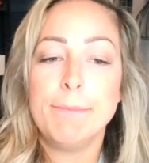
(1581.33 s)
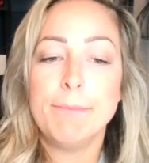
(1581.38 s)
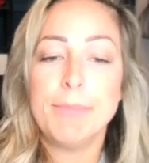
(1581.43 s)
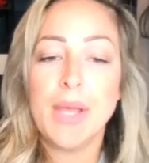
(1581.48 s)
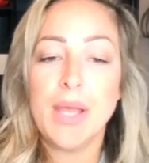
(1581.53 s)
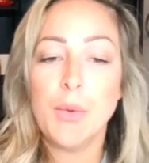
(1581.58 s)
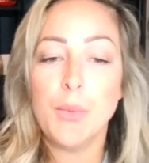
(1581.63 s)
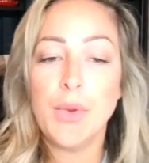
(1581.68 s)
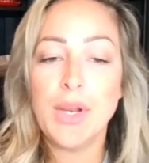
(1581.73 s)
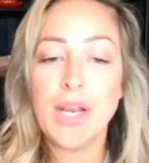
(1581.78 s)

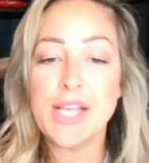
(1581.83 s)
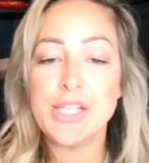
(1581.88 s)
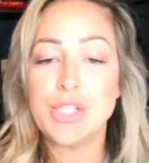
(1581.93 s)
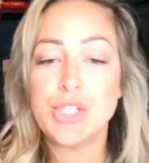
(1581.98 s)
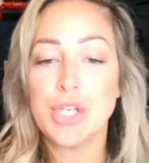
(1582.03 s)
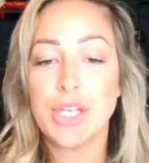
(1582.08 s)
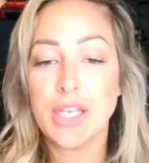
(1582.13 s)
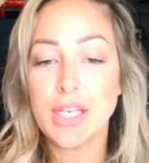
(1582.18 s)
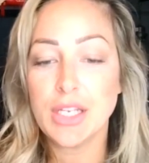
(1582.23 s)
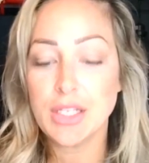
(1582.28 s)
But when I
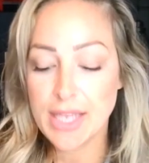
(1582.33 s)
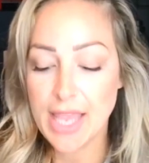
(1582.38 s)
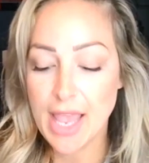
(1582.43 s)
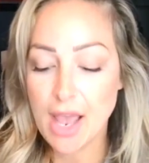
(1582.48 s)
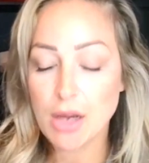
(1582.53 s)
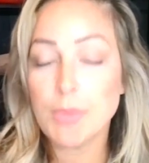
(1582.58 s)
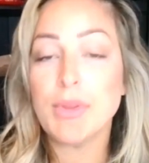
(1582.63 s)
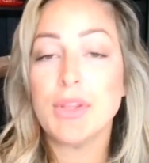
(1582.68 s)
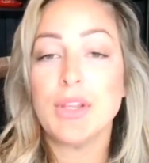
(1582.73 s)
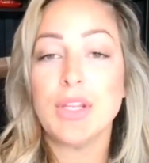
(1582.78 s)
took
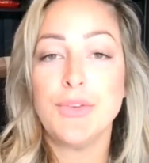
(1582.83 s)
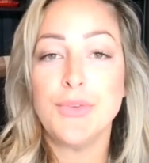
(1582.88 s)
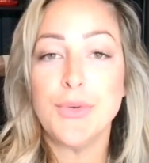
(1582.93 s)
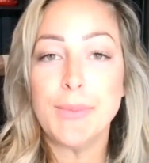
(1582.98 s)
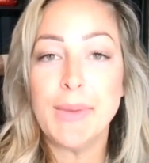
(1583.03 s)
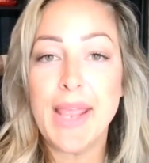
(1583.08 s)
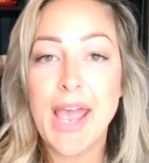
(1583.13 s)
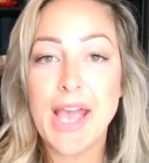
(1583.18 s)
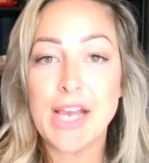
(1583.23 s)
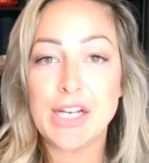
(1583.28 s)
accountability
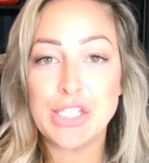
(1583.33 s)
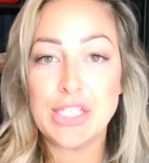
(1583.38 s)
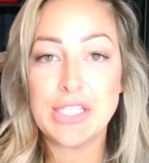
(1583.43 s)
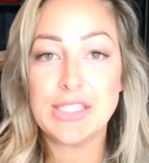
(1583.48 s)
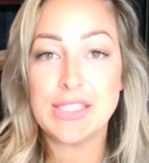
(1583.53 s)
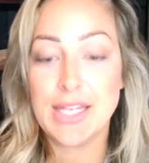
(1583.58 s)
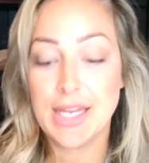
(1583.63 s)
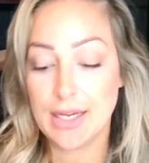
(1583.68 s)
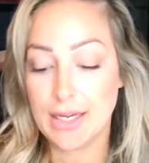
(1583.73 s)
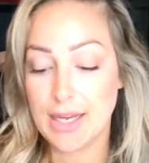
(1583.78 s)
for my
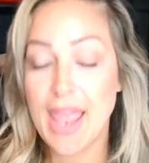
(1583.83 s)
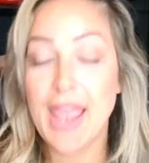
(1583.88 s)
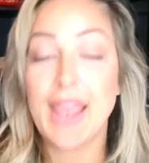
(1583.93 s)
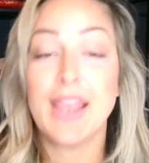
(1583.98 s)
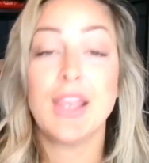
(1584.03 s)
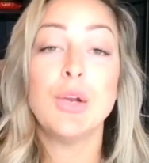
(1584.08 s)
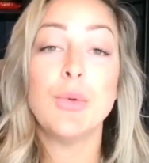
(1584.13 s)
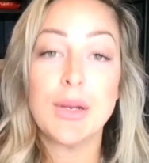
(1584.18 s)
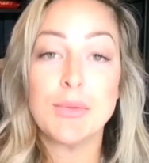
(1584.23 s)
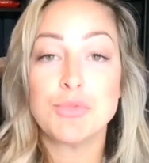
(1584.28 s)
actions, like,
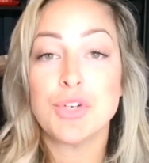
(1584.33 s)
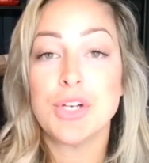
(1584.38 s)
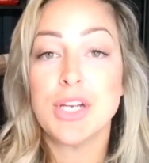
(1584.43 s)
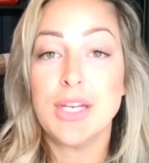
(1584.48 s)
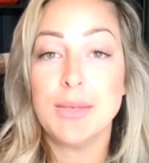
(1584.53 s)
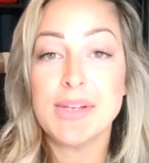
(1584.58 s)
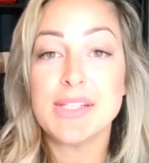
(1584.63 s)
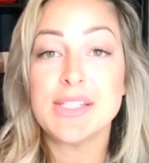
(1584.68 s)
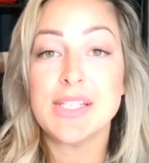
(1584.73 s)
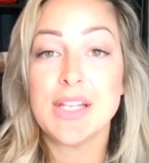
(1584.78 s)
hey, you know what? I'm
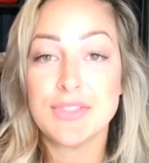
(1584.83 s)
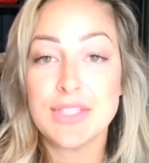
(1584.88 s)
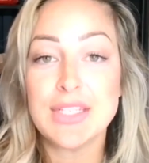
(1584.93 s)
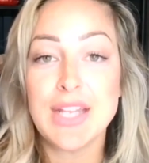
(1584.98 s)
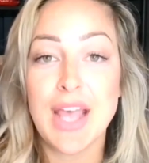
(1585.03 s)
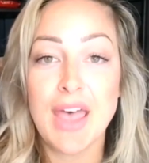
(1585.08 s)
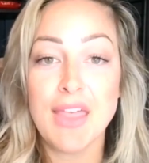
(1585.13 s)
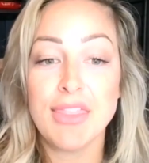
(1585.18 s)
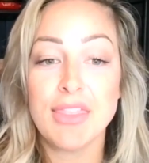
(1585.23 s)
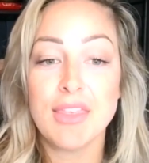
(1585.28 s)
drinking myself
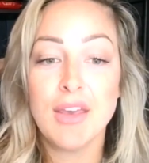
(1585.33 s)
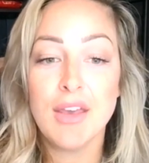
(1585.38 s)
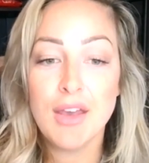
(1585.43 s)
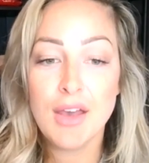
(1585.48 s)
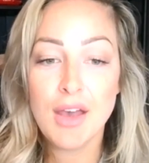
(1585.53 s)
to death.